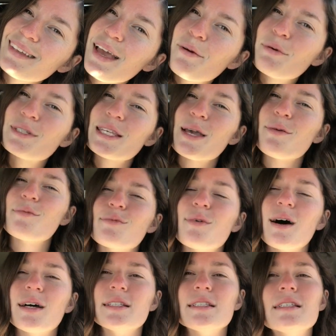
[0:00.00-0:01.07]
it was a
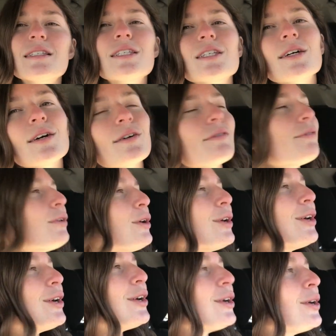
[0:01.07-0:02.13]

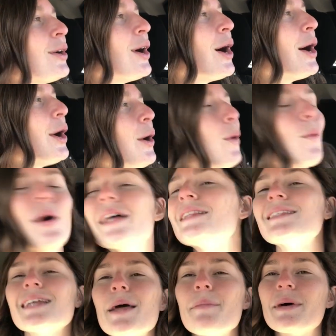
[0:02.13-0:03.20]
wonderful
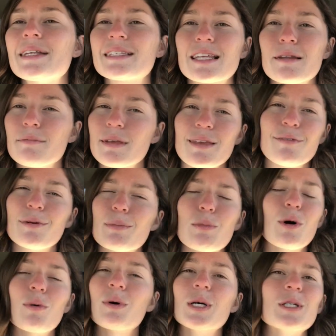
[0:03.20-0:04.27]
Wednesday, but it's going to be even
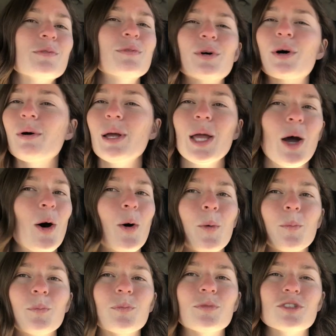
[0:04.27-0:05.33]
more wonderful going
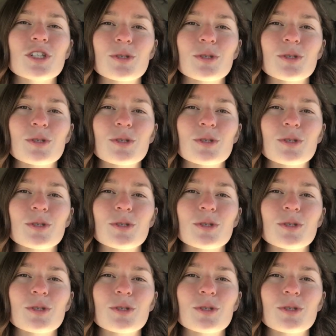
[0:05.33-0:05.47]
home.